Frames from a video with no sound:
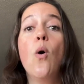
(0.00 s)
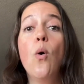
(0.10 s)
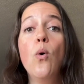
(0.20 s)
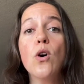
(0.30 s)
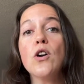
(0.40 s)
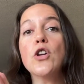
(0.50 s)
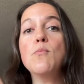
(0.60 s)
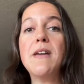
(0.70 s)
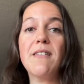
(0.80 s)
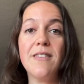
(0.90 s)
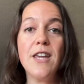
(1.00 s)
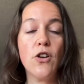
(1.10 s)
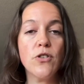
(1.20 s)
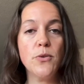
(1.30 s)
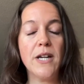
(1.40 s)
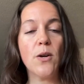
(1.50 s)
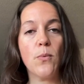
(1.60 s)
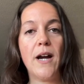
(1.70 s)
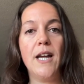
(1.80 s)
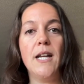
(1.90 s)
Or you may think you're doing it
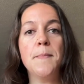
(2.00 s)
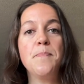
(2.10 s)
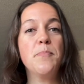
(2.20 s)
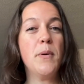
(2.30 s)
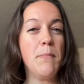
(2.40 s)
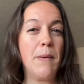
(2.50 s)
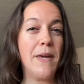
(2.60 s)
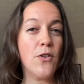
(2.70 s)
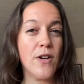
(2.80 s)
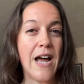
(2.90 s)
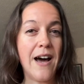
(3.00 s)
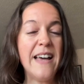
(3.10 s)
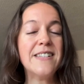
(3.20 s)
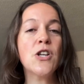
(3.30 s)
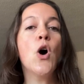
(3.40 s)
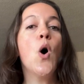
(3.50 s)
right, but maybe you're not.